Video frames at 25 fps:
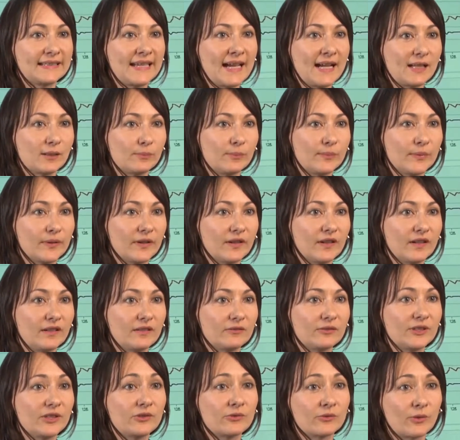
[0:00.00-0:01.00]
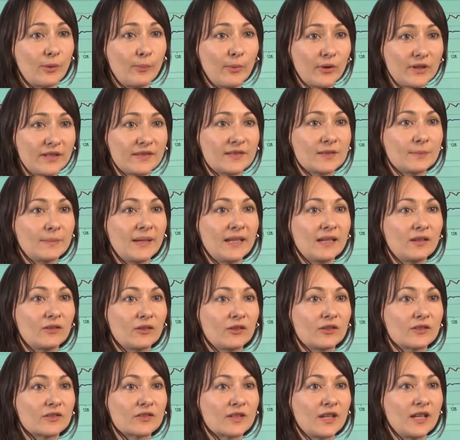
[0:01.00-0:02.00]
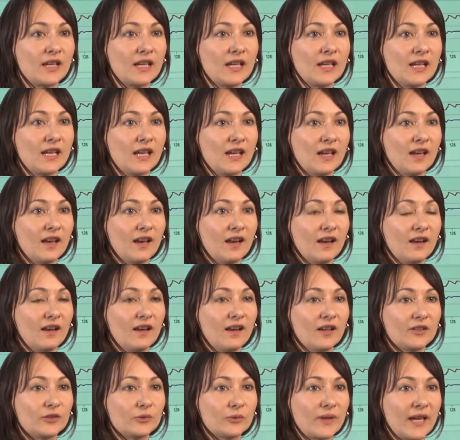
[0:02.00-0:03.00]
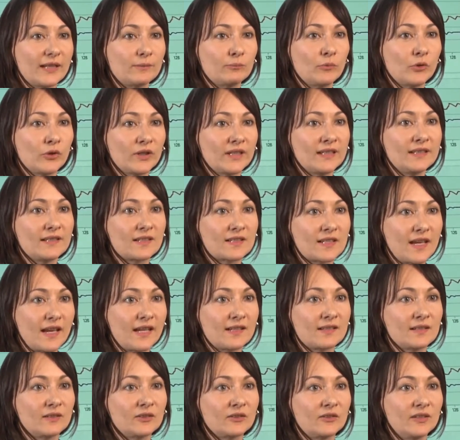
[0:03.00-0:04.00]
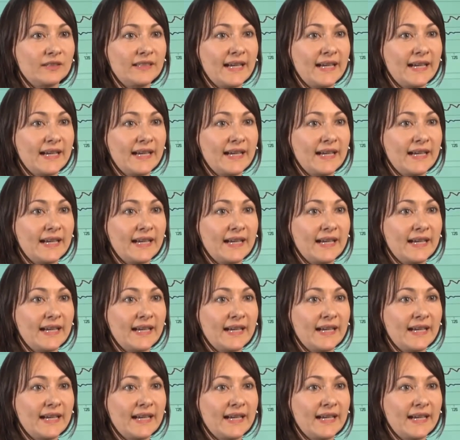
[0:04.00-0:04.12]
help regional policymakers to get more insights into the